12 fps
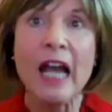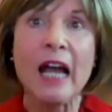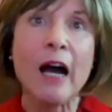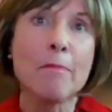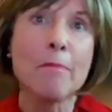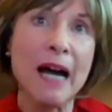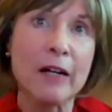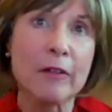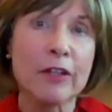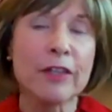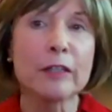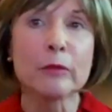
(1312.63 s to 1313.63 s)
about
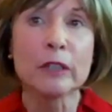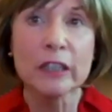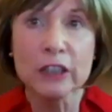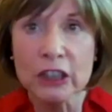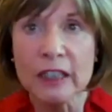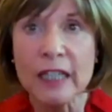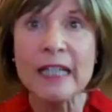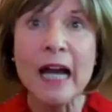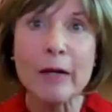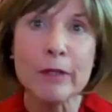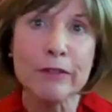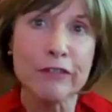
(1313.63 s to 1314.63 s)
their religion and how
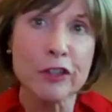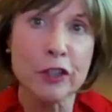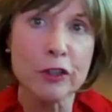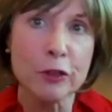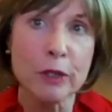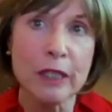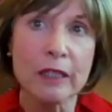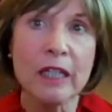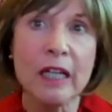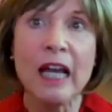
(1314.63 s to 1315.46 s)
he fits into it,